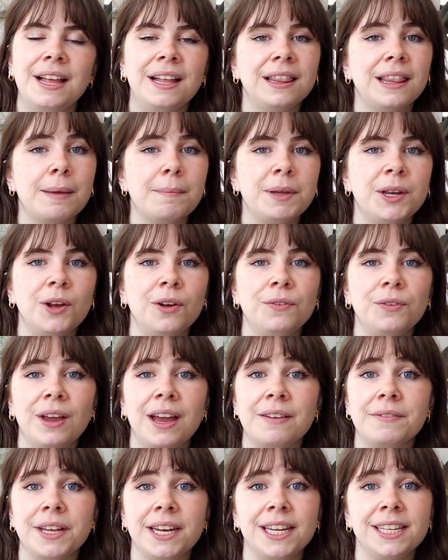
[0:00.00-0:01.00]
Let me know if you
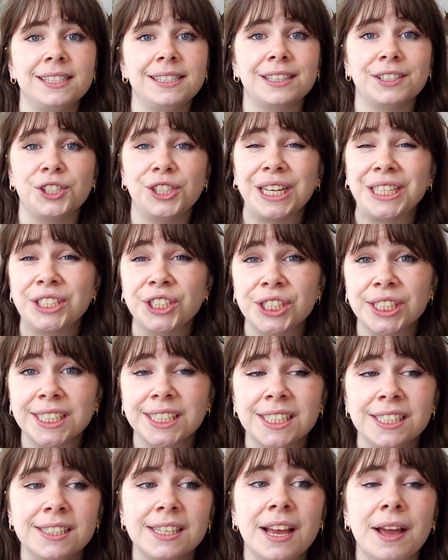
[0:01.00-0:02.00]
have any
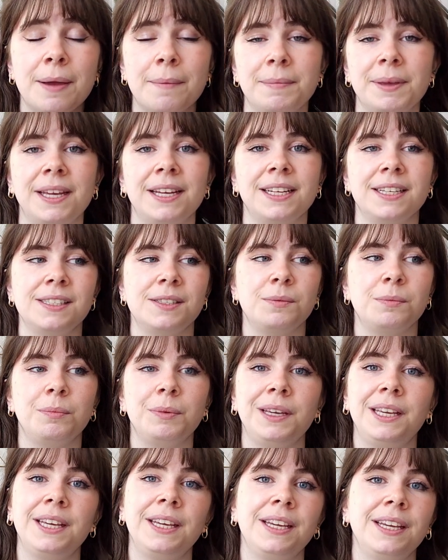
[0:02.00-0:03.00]
suggestions, because
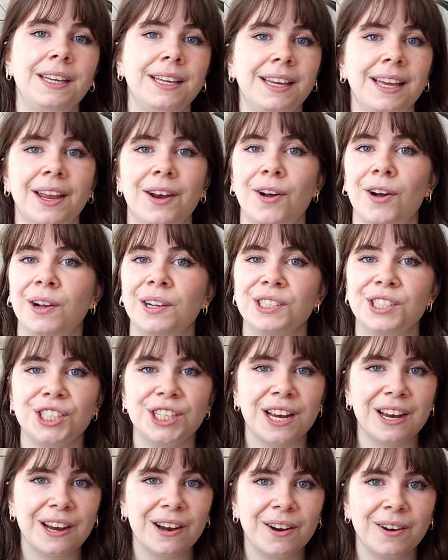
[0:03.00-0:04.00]
we can all
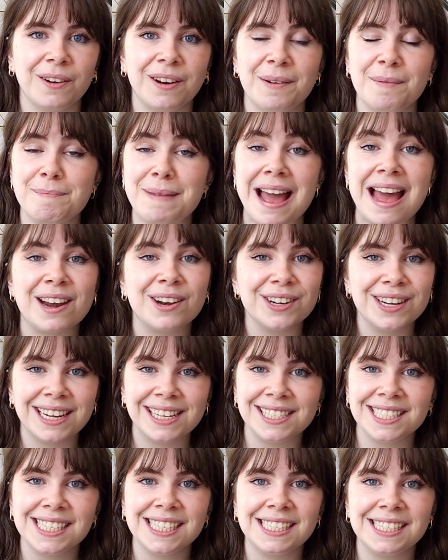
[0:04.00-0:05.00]
share pattern
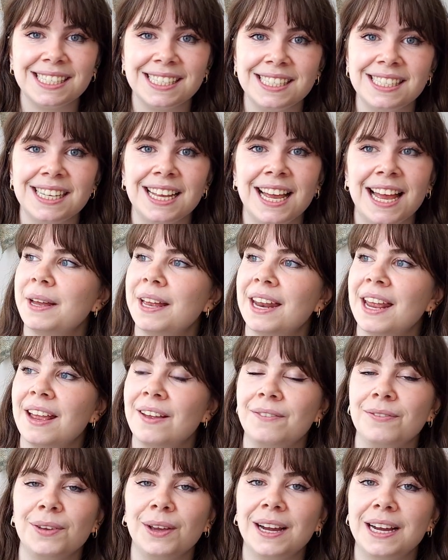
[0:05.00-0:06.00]
ideas. But
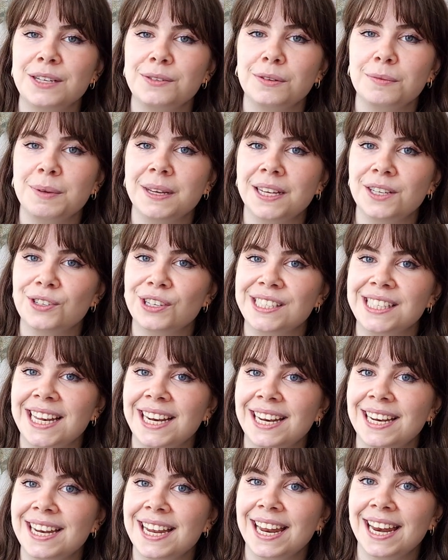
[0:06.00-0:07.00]
if you guys would be
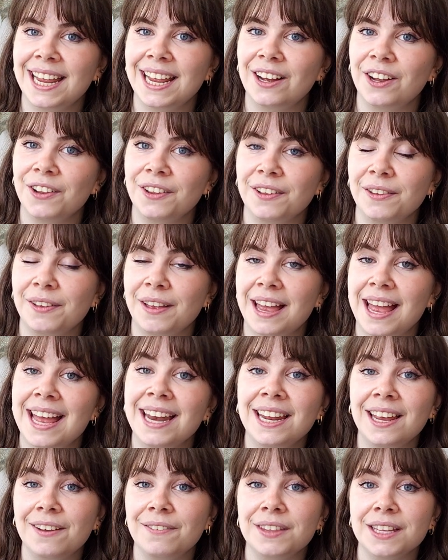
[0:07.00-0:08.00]
interested in knitting
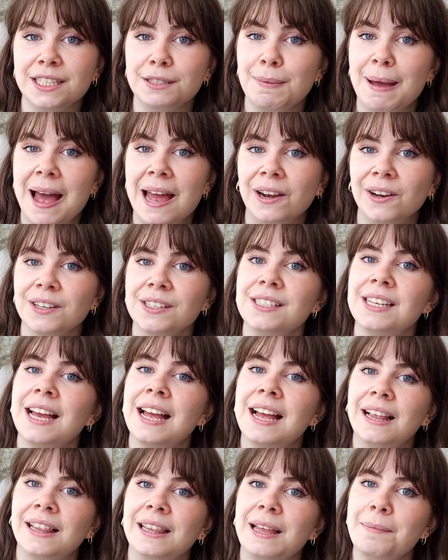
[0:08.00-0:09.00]
any of these patterns,
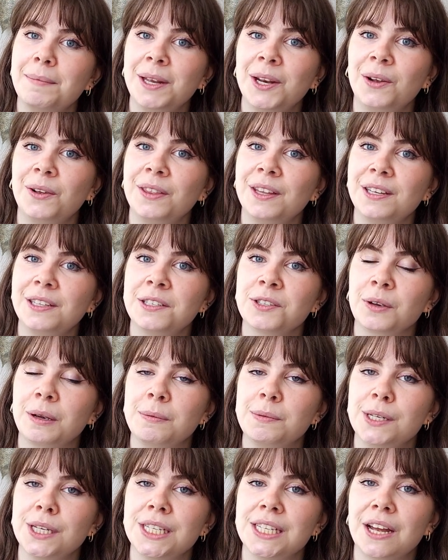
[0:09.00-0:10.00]
let me know in the
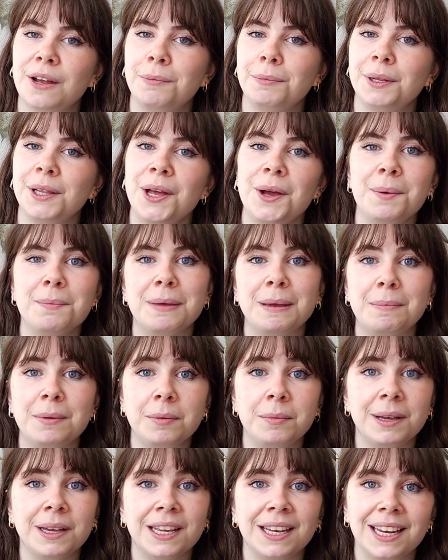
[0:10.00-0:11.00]
description down below.
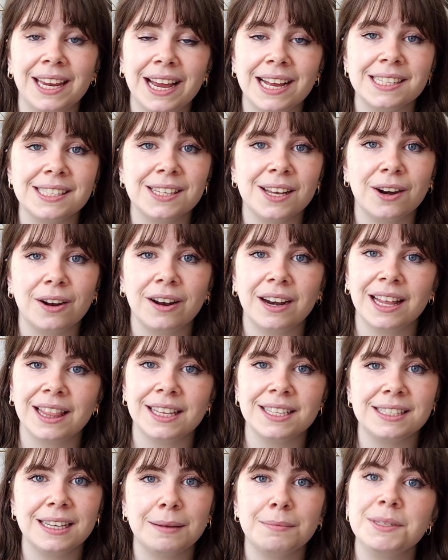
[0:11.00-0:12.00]
Maybe we can cast it on at
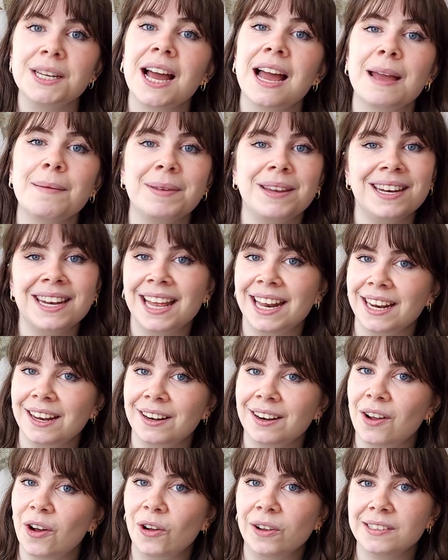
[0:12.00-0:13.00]
the same time and knit
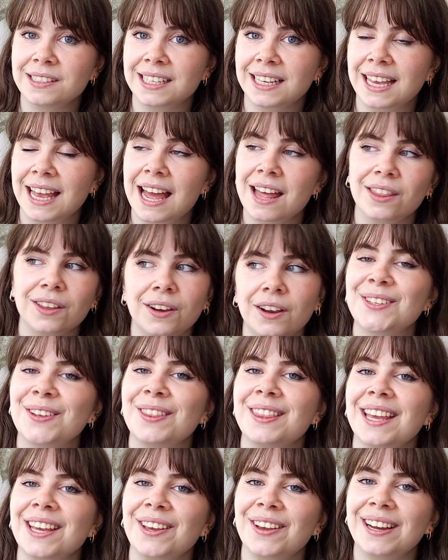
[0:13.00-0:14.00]
it all together. So
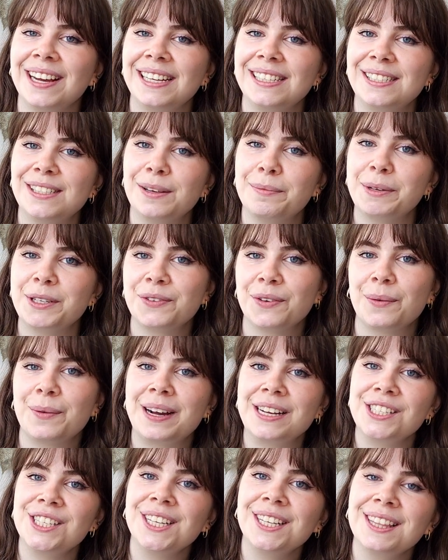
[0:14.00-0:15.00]
thank you guys so much for
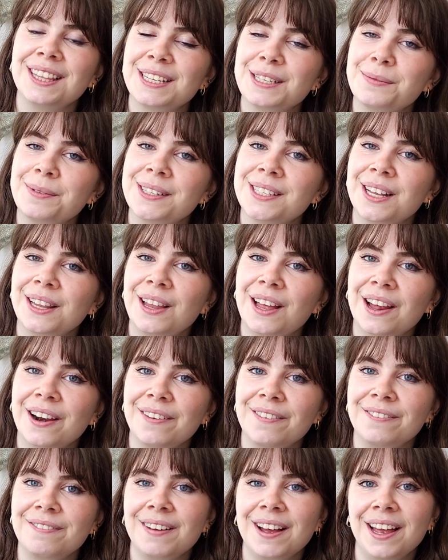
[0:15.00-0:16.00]
watching. This was a lot
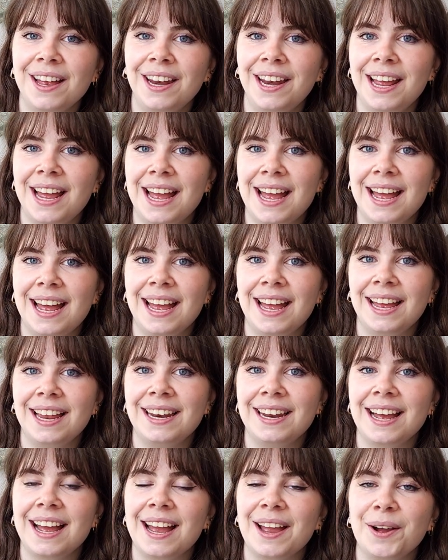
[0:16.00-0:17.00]
of fun,
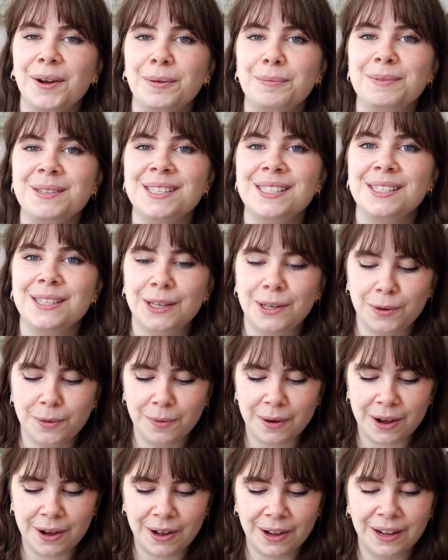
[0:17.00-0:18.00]
and I hope to see
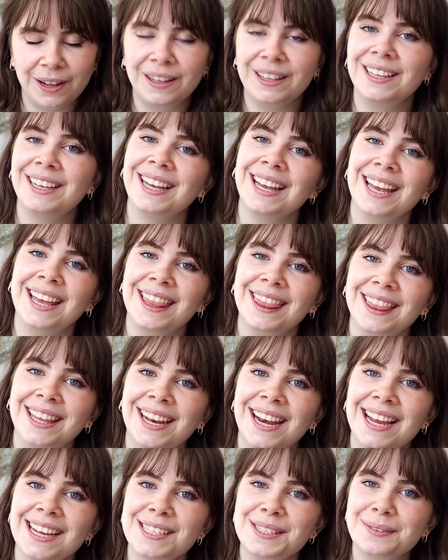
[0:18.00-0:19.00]
you all in
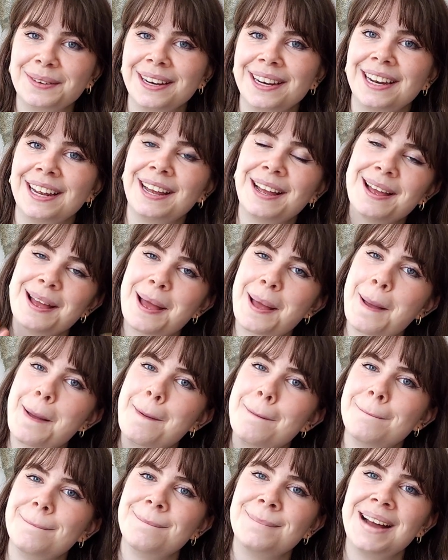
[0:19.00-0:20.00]
the next one.
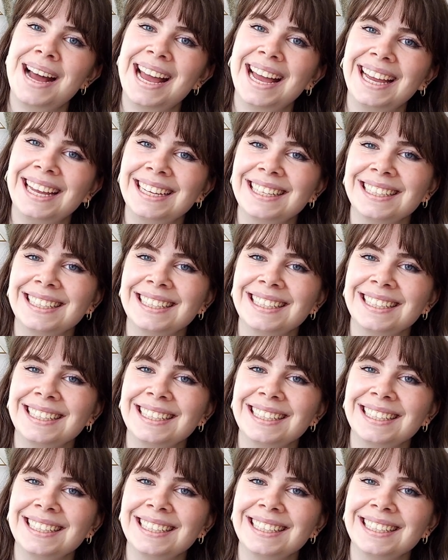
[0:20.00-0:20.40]
Bye.